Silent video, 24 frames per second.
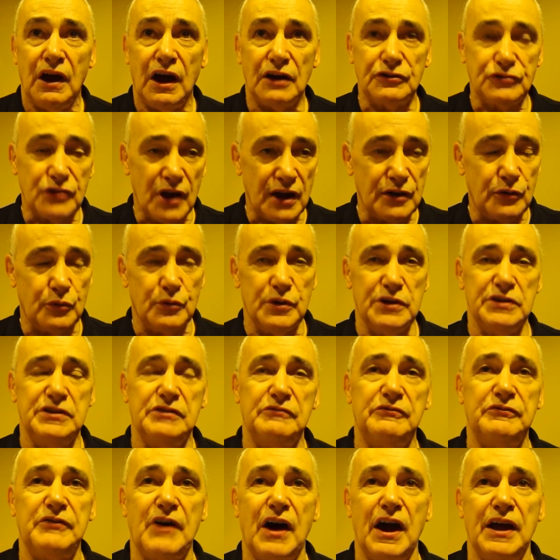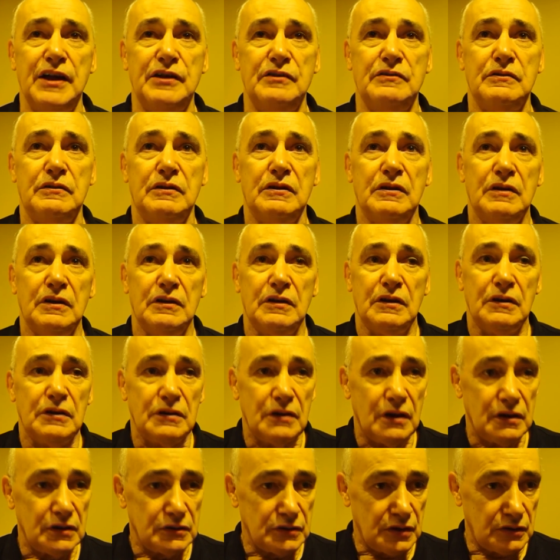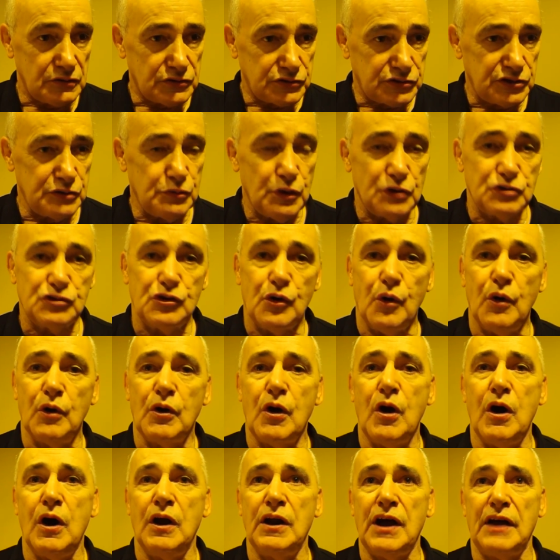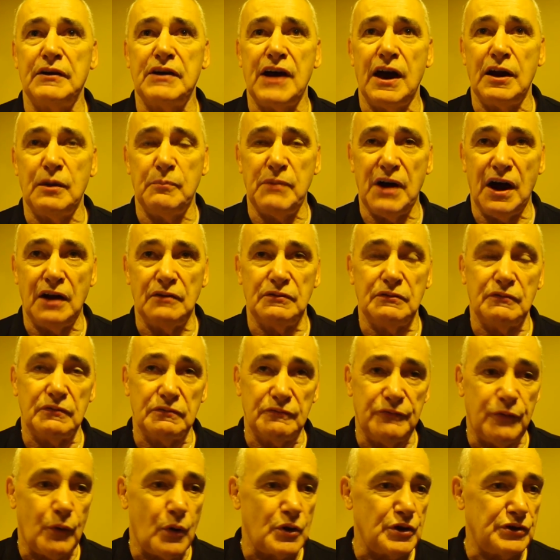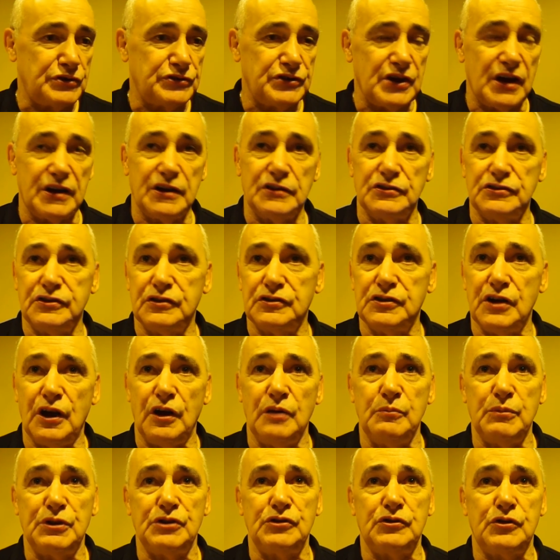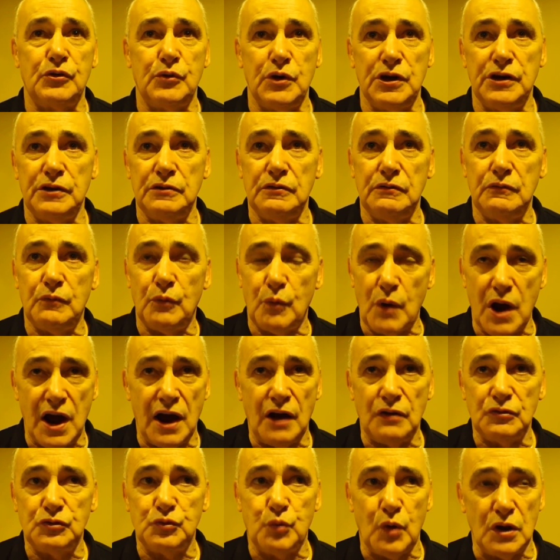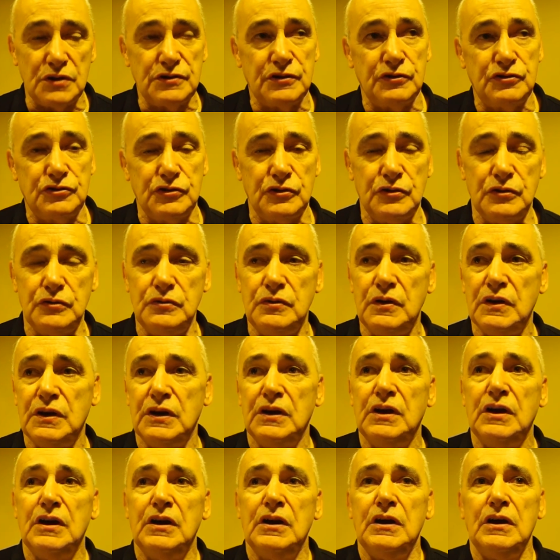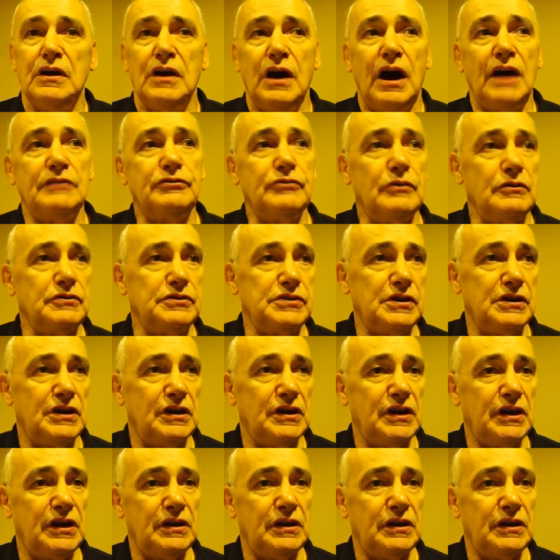I try to read the fight, see what's going on. I got about 40 seconds to tell him between rounds what to do. I thought